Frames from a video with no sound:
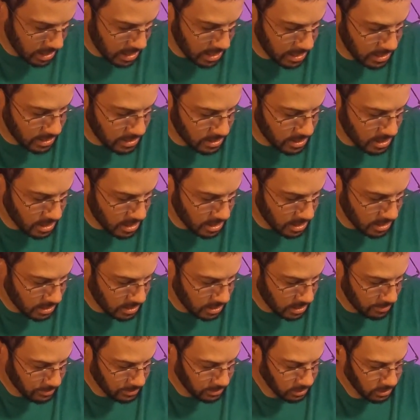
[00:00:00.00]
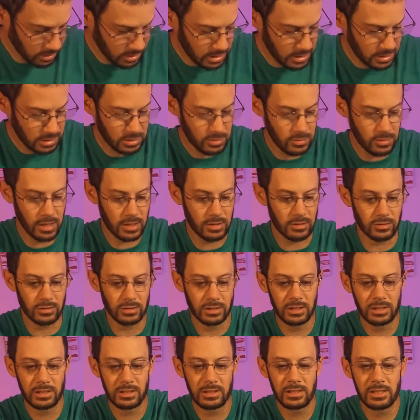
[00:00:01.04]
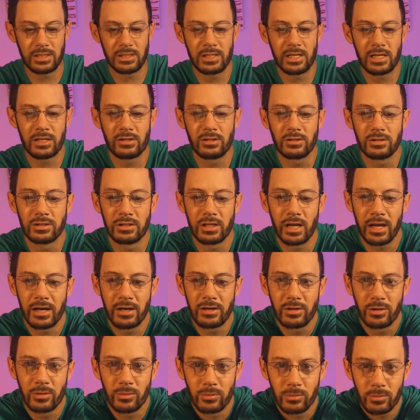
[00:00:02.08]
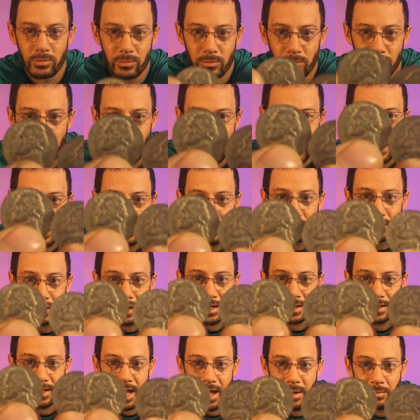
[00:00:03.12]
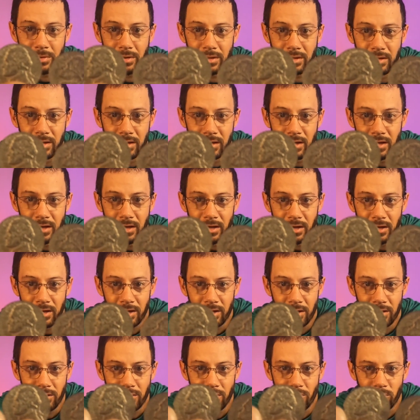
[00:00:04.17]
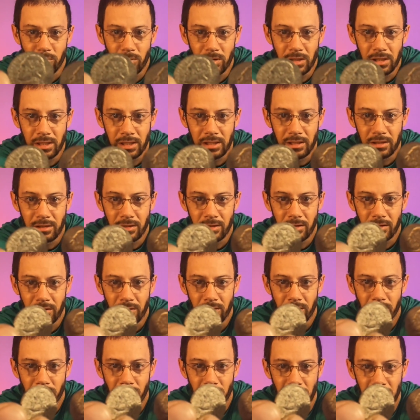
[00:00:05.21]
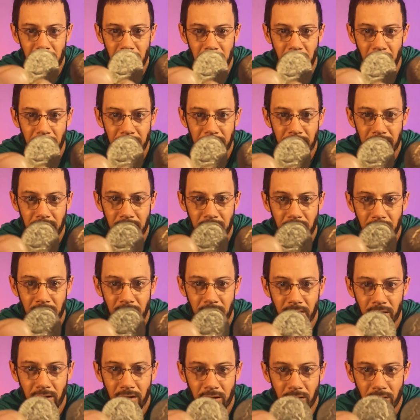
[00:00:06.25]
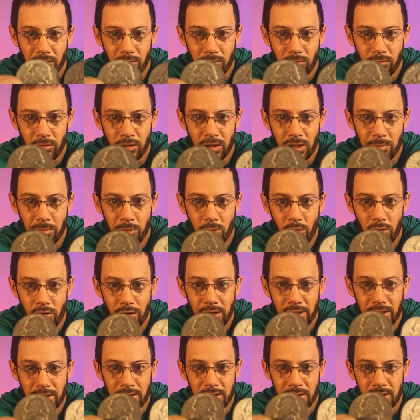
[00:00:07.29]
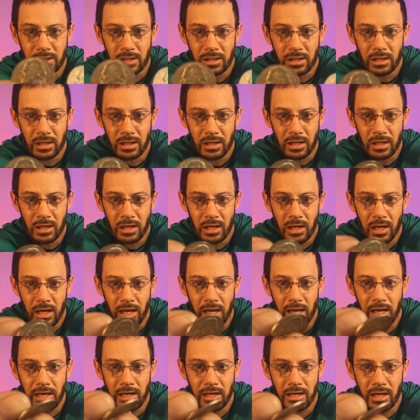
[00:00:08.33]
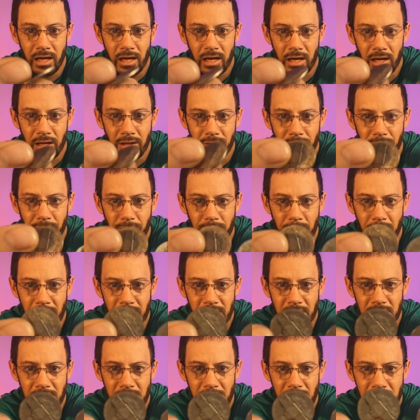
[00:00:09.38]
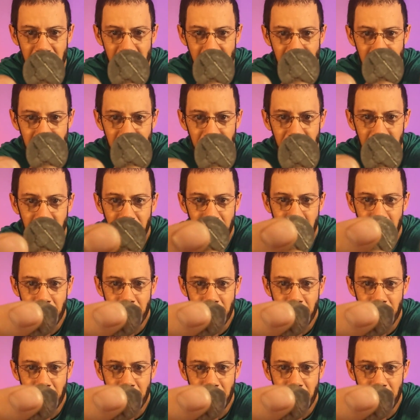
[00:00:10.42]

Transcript: And, I mean, look at these 2 nickels. These nickels, I don't know why they look like that, but they're really, really light, really porous, and they're from 1988.